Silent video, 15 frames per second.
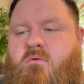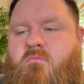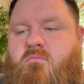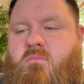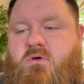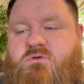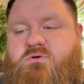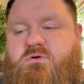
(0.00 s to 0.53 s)

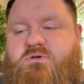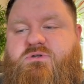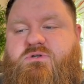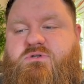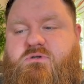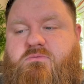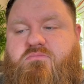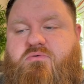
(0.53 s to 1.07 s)
most
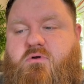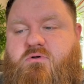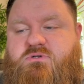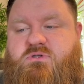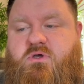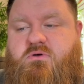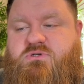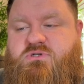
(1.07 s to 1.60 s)
Christians approach
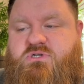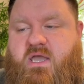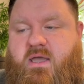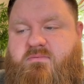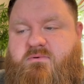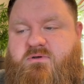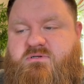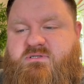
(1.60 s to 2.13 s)
those
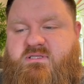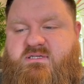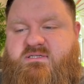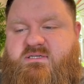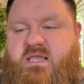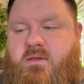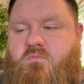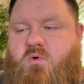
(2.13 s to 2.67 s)
chapters in the
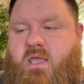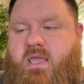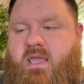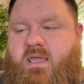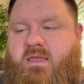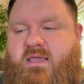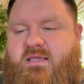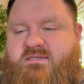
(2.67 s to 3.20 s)
same
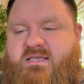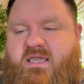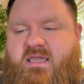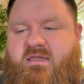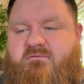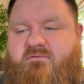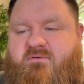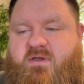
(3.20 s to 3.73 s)
way as they
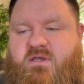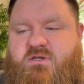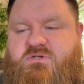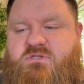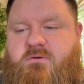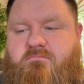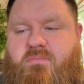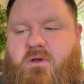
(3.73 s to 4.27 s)
eat fish.
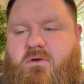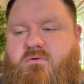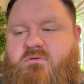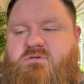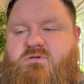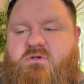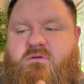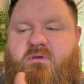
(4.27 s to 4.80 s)
The
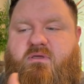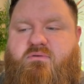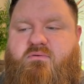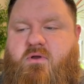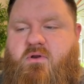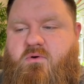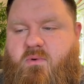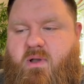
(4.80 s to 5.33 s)
bones are to be
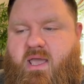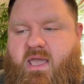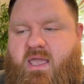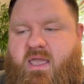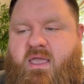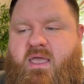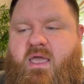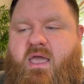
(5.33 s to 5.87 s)
thrown
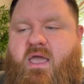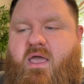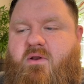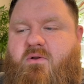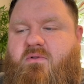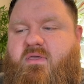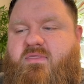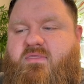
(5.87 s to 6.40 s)
away and
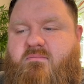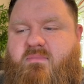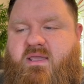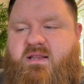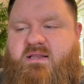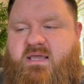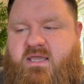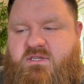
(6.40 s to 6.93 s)
only the
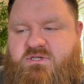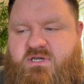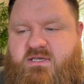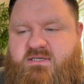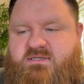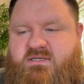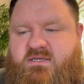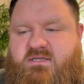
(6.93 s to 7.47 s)
meat
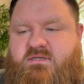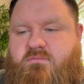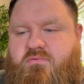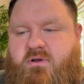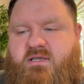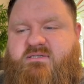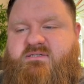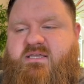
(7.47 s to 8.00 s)
digested. To
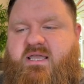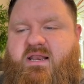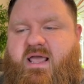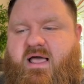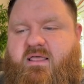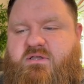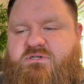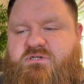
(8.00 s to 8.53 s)
press the
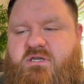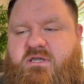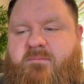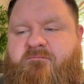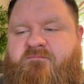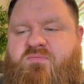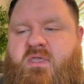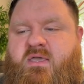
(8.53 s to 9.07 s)
analogy,
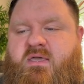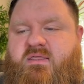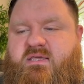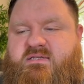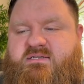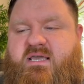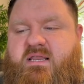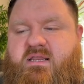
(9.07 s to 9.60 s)
the
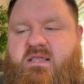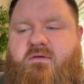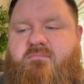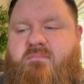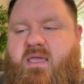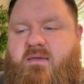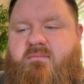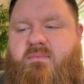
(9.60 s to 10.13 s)
Ten
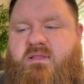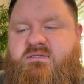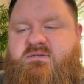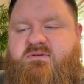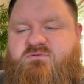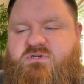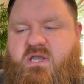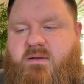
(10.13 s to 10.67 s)
Commandments
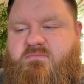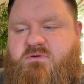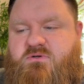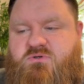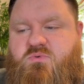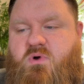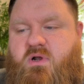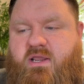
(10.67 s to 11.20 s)
of chapter
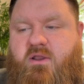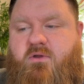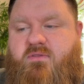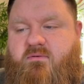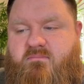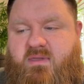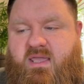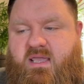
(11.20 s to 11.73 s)
20 are
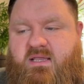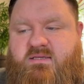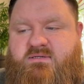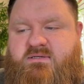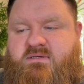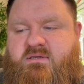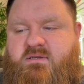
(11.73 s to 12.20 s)
the meat,